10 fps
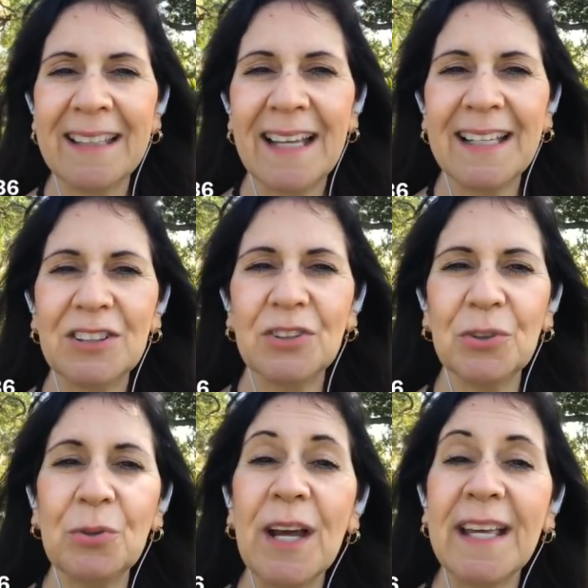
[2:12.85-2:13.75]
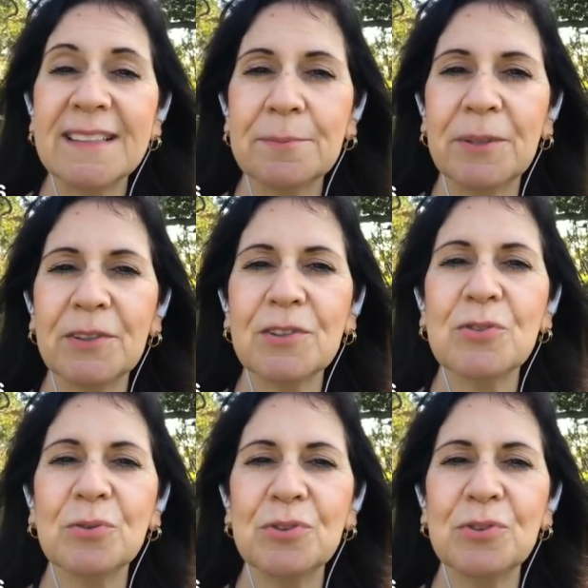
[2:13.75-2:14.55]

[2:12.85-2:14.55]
and do a spiritual